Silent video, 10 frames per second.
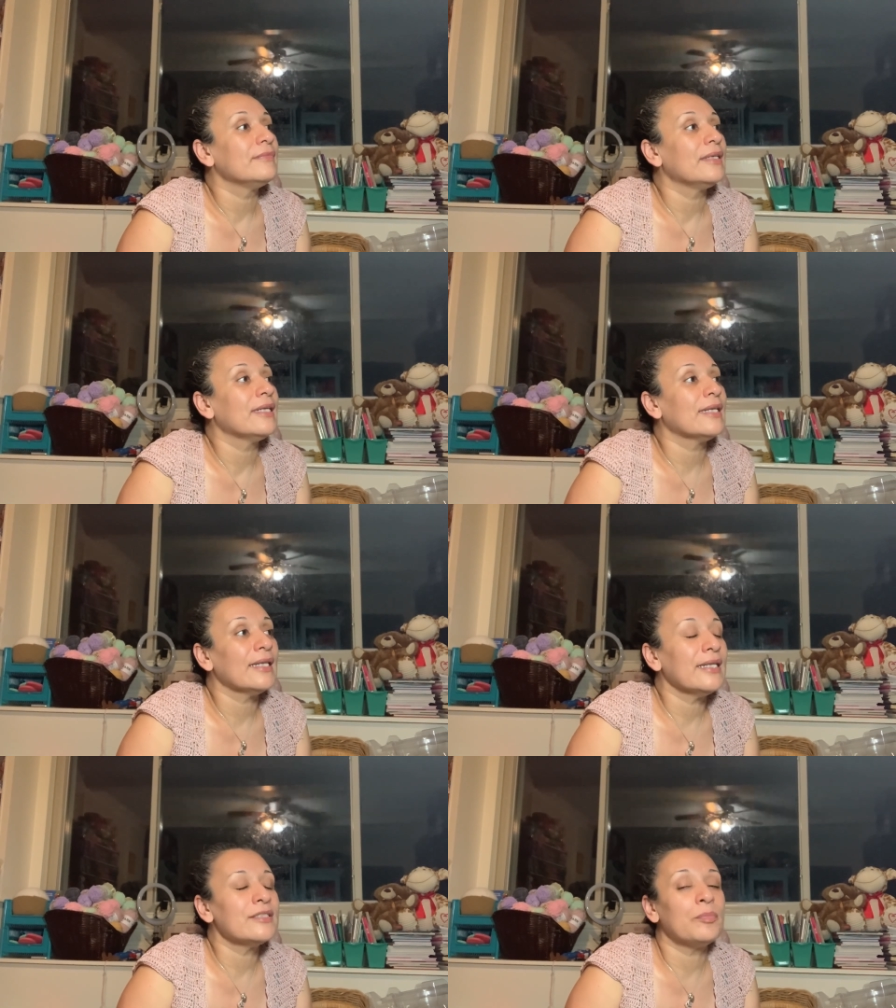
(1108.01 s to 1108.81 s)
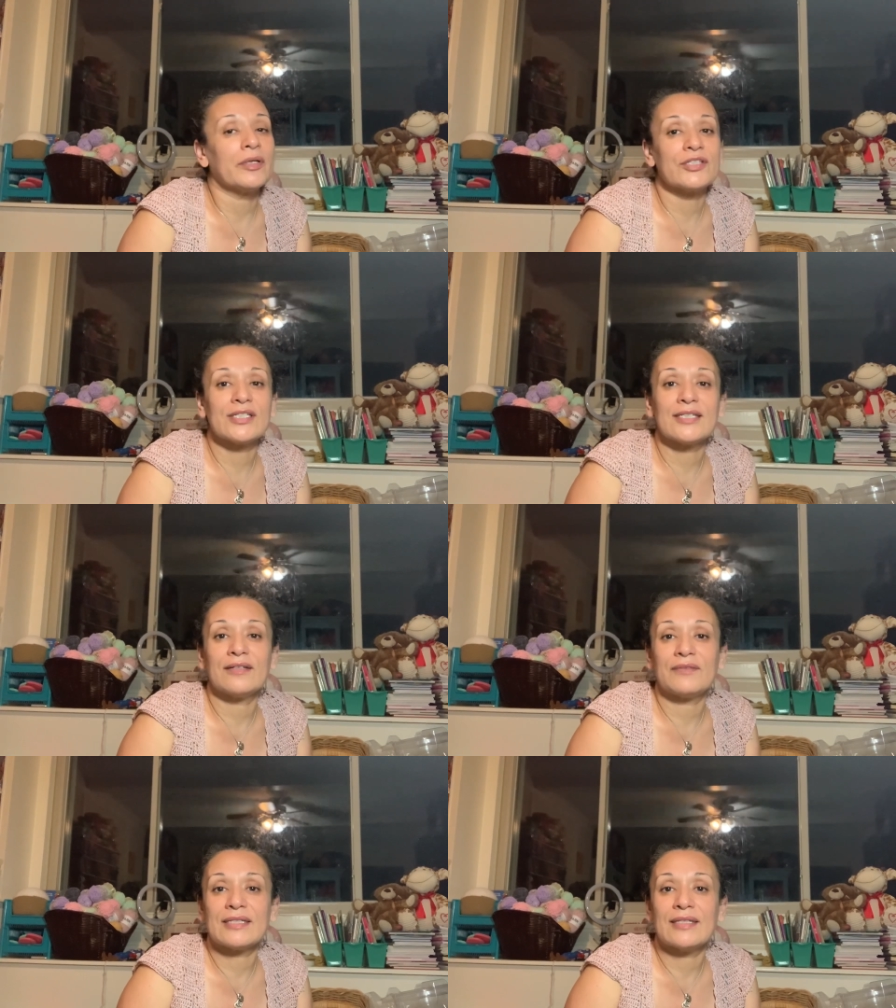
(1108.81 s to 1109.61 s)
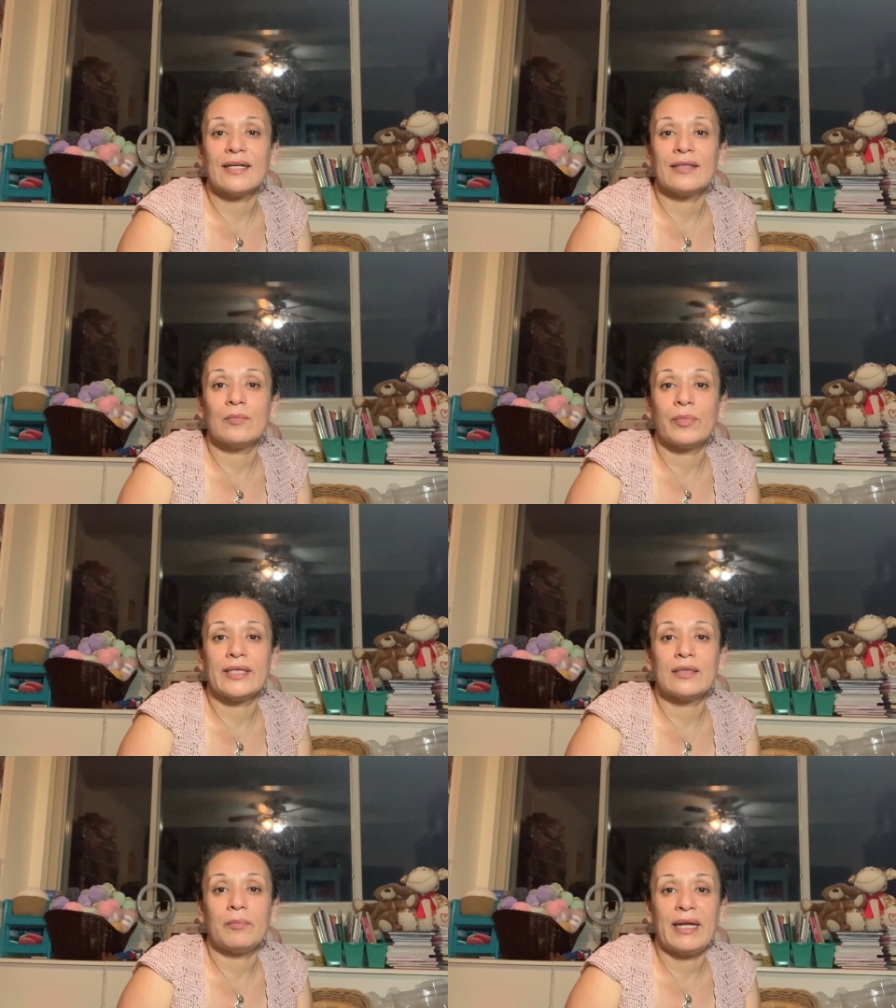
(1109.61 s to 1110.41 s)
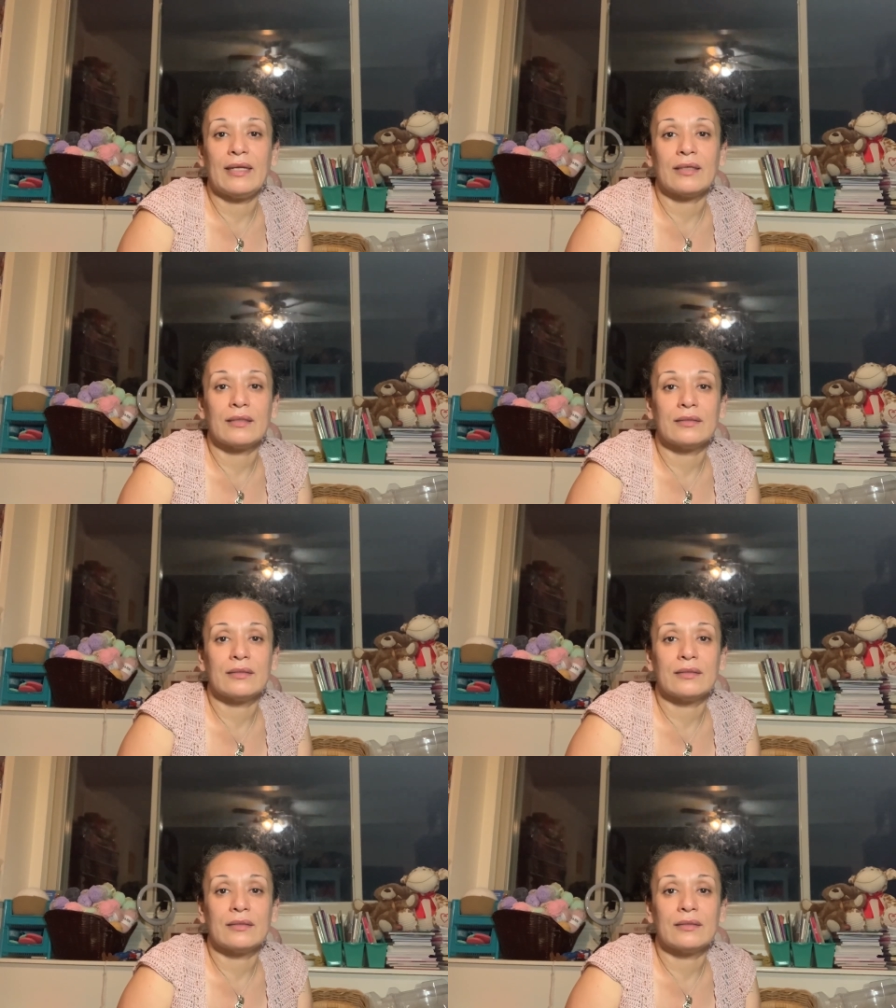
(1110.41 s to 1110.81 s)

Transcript: and I like to purchase stuff that's not going to break the bank.